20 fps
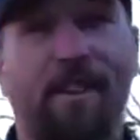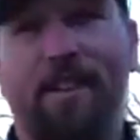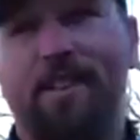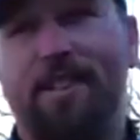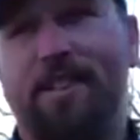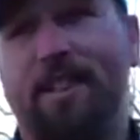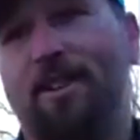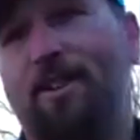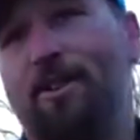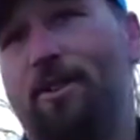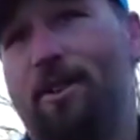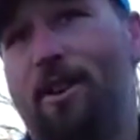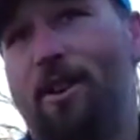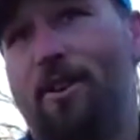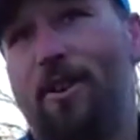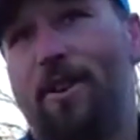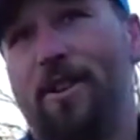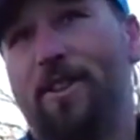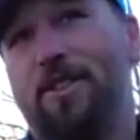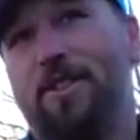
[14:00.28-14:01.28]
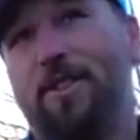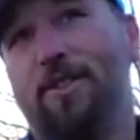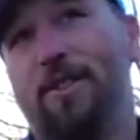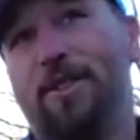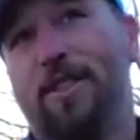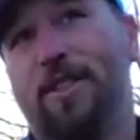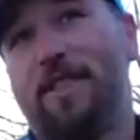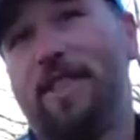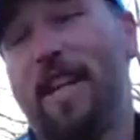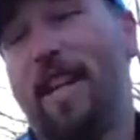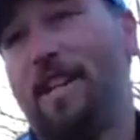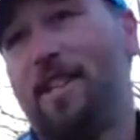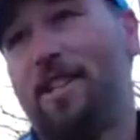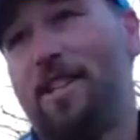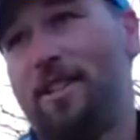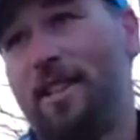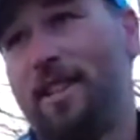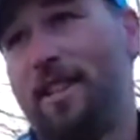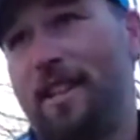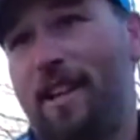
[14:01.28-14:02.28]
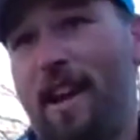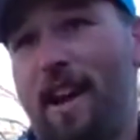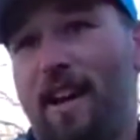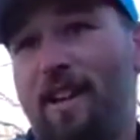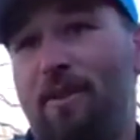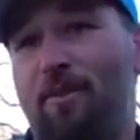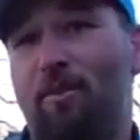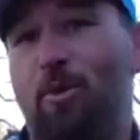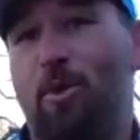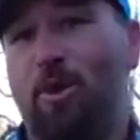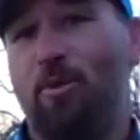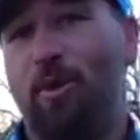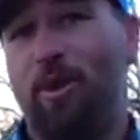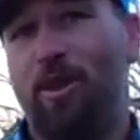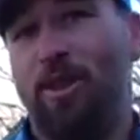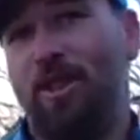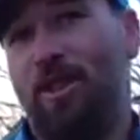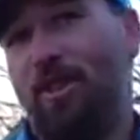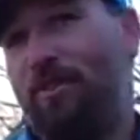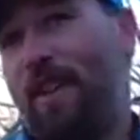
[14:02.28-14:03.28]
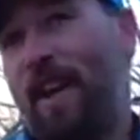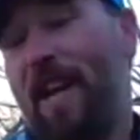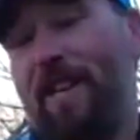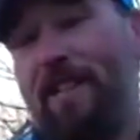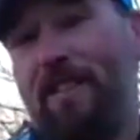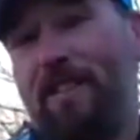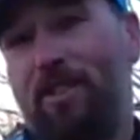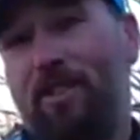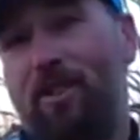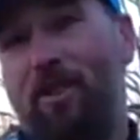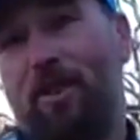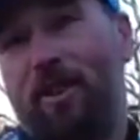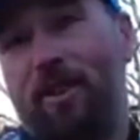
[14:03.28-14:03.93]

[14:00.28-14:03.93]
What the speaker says: very slow growing to the state tree, the cottonwood, which is the fastest